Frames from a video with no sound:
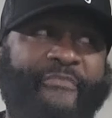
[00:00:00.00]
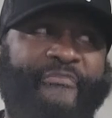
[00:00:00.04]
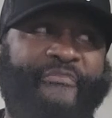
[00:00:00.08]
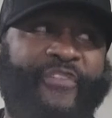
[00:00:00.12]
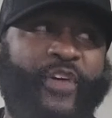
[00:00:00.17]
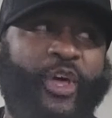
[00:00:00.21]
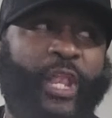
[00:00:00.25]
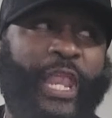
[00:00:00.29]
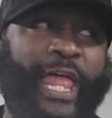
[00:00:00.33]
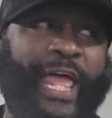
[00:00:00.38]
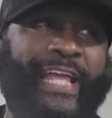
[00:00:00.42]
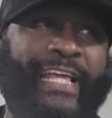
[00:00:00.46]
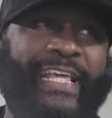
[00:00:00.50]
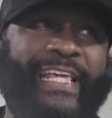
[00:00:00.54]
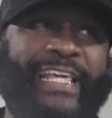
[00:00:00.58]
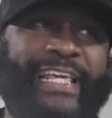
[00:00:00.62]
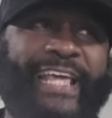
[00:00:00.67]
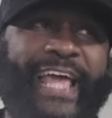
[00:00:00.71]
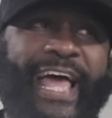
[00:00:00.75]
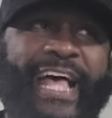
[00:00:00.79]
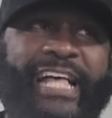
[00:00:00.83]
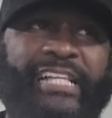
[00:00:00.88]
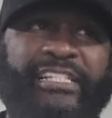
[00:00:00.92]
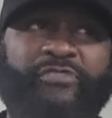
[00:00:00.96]
feel like
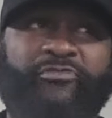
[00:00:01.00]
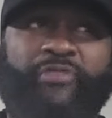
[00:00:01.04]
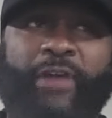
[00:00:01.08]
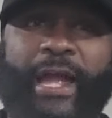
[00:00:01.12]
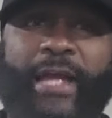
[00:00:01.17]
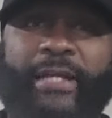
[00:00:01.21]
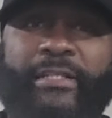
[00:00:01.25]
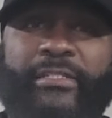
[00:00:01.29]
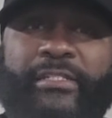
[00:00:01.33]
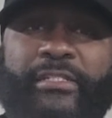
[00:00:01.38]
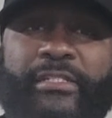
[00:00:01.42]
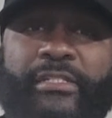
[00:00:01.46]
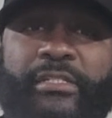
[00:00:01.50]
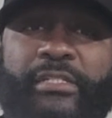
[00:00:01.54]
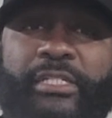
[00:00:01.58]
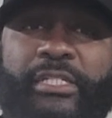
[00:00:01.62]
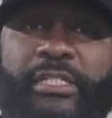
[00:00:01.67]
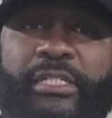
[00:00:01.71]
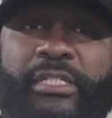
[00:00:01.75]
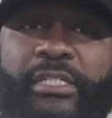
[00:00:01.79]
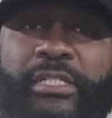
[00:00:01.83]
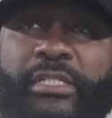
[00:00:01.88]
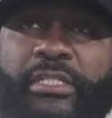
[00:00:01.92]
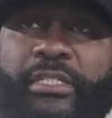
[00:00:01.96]
he has rights
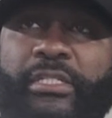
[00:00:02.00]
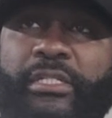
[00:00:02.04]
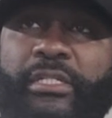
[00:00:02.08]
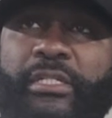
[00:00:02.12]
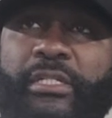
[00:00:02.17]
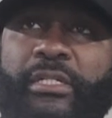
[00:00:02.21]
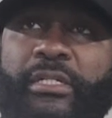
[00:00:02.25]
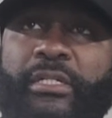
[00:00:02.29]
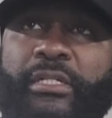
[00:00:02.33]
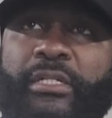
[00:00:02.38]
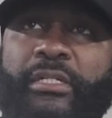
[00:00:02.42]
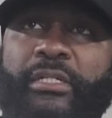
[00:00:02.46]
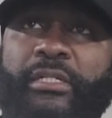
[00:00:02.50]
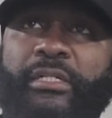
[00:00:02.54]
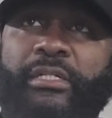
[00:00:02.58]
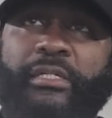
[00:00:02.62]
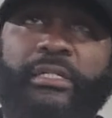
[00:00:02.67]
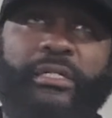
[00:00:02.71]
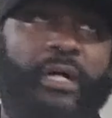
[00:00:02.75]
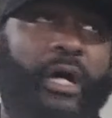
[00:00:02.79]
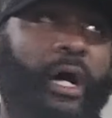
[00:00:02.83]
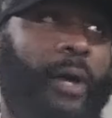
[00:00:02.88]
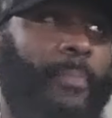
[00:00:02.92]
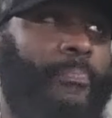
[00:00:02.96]
to
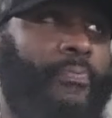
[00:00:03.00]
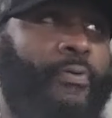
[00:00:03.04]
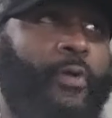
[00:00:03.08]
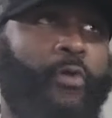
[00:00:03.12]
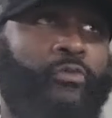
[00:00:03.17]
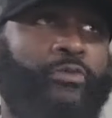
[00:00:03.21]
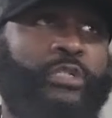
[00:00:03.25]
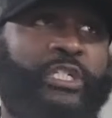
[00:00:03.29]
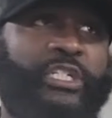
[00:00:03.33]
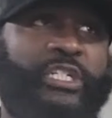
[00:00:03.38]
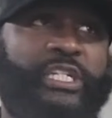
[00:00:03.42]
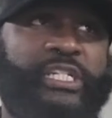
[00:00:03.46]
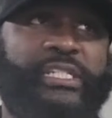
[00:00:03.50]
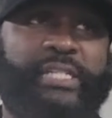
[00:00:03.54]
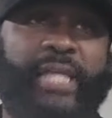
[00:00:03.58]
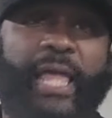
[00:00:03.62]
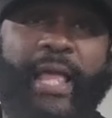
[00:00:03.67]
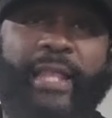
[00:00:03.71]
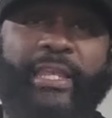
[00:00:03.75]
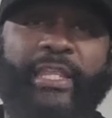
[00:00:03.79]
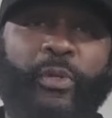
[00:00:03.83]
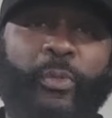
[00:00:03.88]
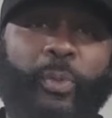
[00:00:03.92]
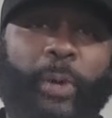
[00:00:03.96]
approach this
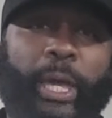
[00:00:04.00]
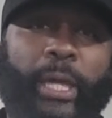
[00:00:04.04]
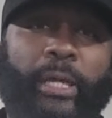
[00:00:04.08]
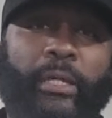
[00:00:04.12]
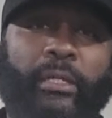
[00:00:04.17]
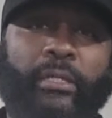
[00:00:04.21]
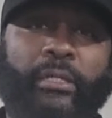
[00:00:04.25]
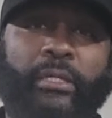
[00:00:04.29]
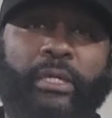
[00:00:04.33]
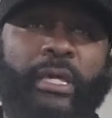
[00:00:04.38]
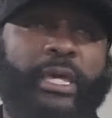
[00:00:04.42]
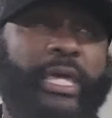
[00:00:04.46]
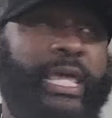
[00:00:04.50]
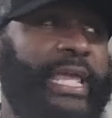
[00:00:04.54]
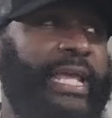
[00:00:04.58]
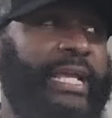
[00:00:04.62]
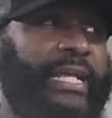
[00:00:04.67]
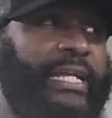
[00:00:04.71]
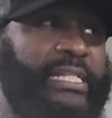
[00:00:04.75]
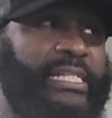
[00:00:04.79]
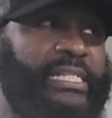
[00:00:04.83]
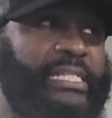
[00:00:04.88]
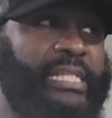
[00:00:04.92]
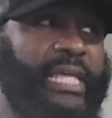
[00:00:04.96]
anyway. He
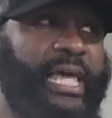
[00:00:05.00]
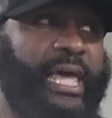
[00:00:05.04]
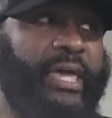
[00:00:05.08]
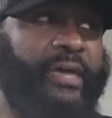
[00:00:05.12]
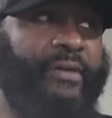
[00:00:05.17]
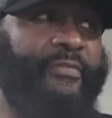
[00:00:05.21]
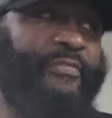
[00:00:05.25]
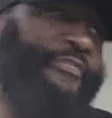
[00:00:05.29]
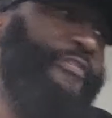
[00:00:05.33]
can say,